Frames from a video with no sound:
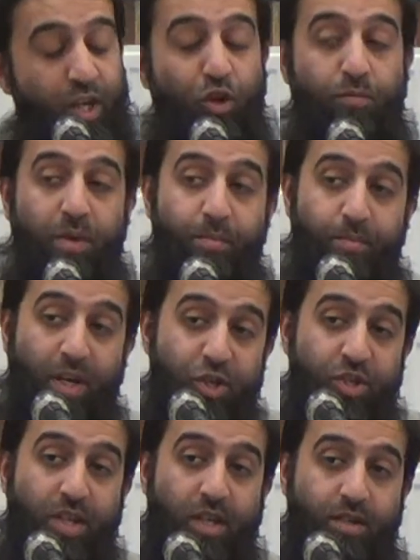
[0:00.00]
he could be
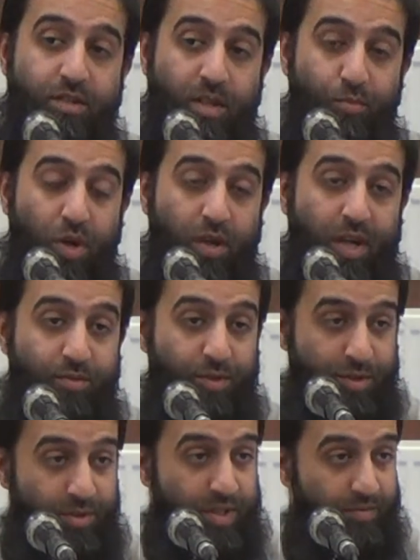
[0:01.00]
punishing someone as a
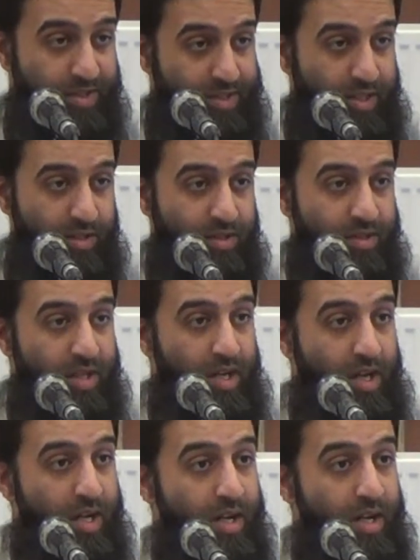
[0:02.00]
result of his sins,